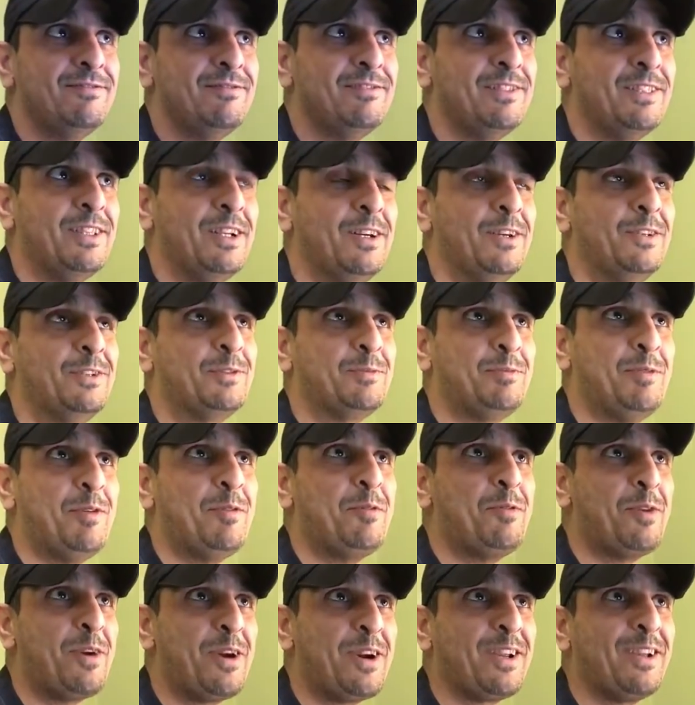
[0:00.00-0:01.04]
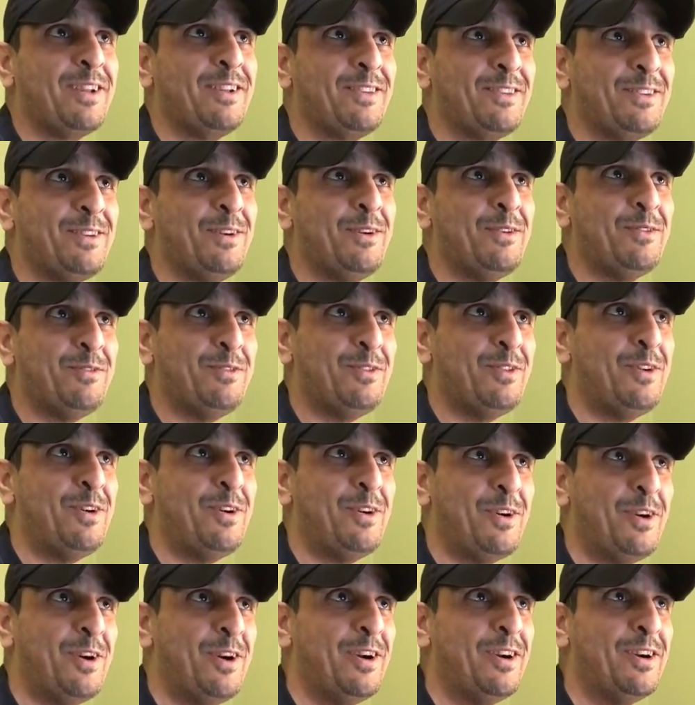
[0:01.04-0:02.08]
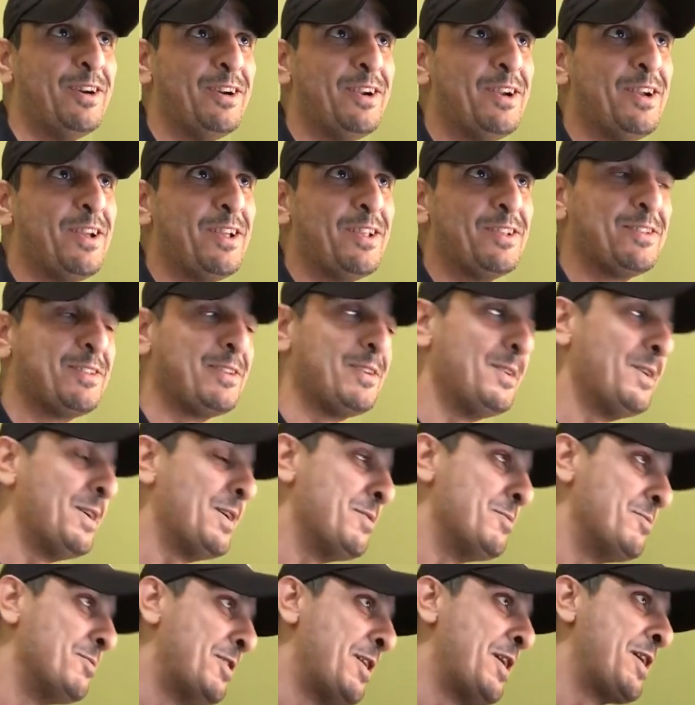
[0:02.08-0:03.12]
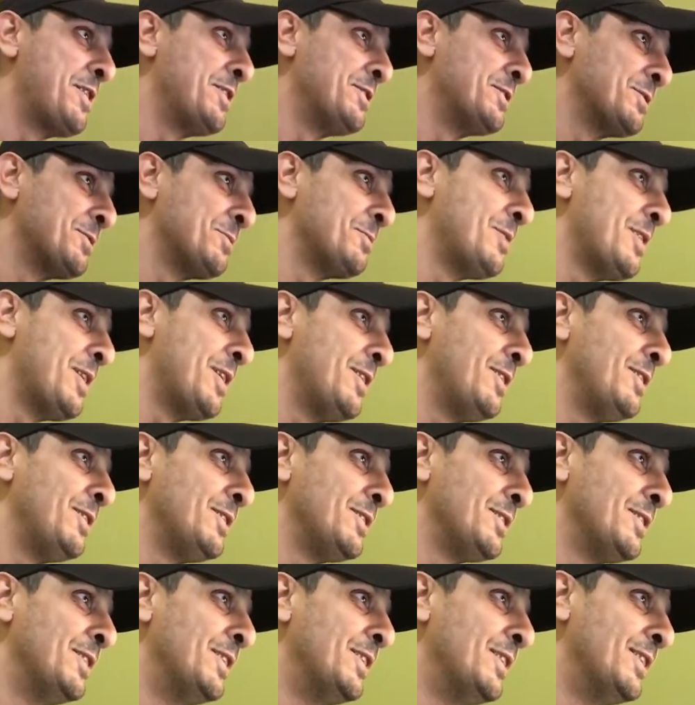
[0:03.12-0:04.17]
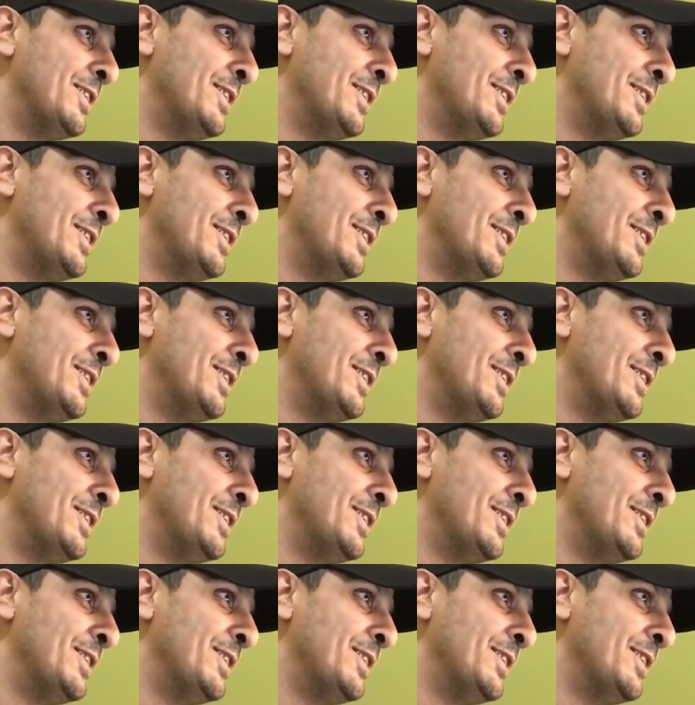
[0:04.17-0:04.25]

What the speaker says: it's been working so far, so I might as well,